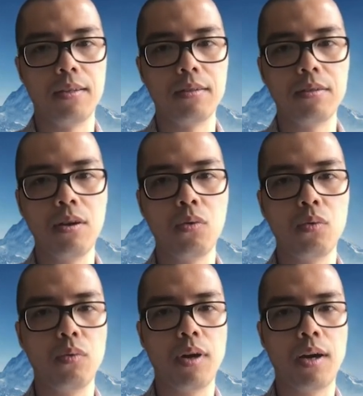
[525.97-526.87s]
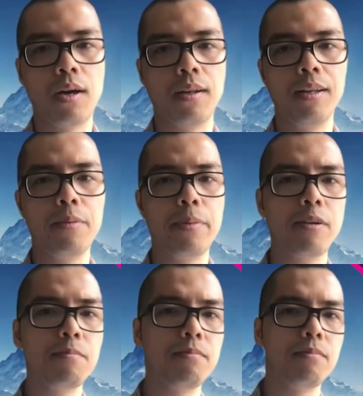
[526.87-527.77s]
So a little bit
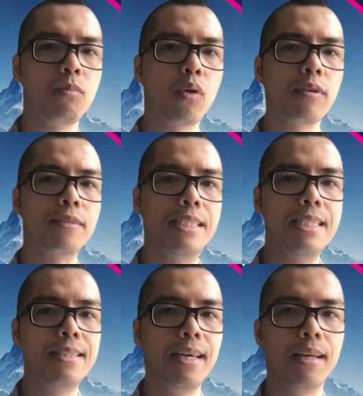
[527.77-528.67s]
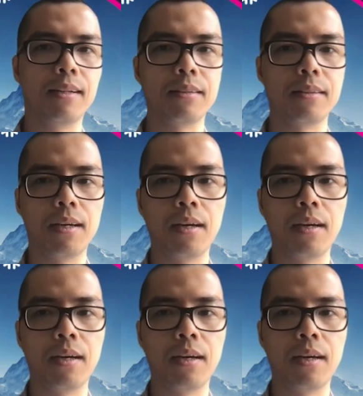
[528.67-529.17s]
more of detail